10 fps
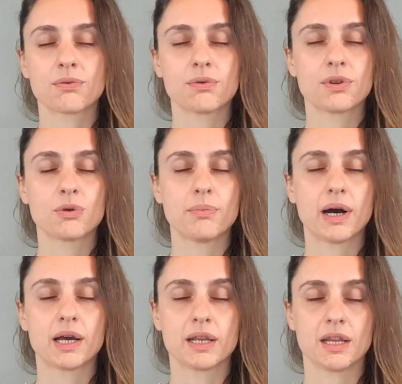through your
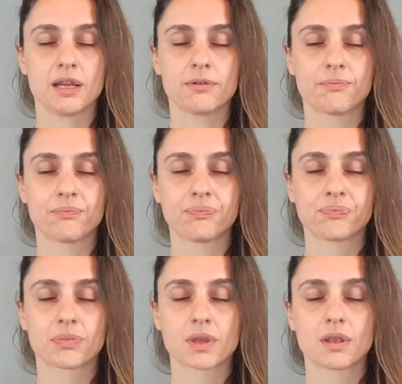body,
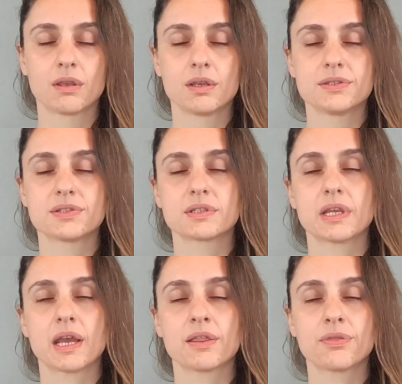
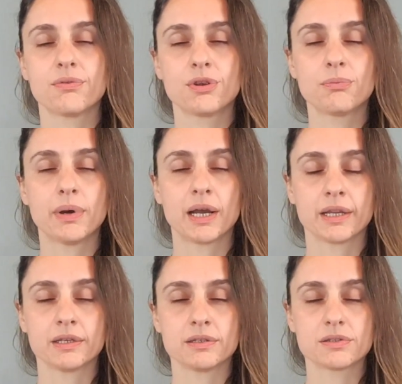scan through your
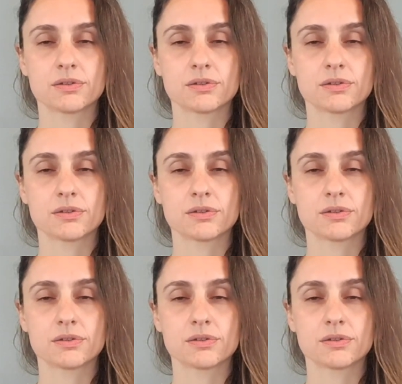mind,